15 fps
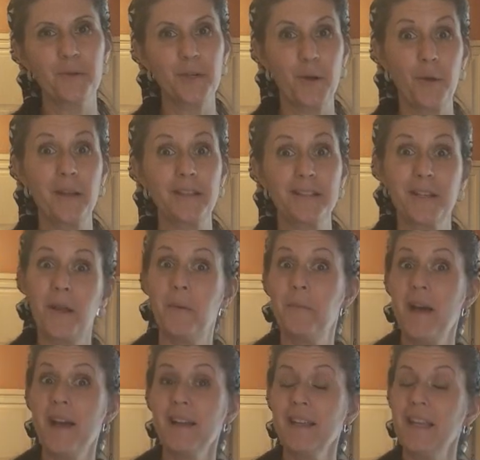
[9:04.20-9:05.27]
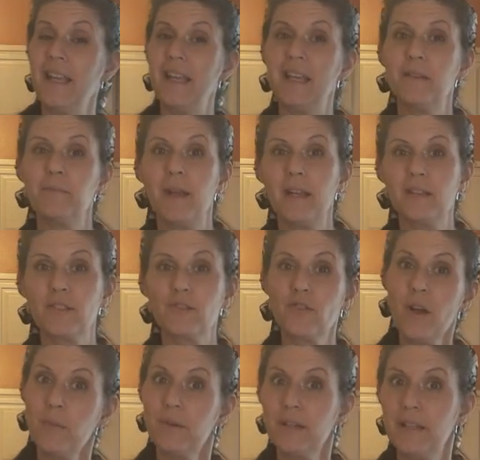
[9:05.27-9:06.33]
we're going to come back and make the
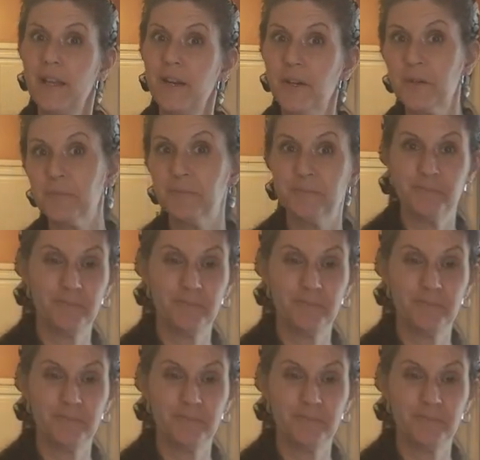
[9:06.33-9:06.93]
strawberry layer.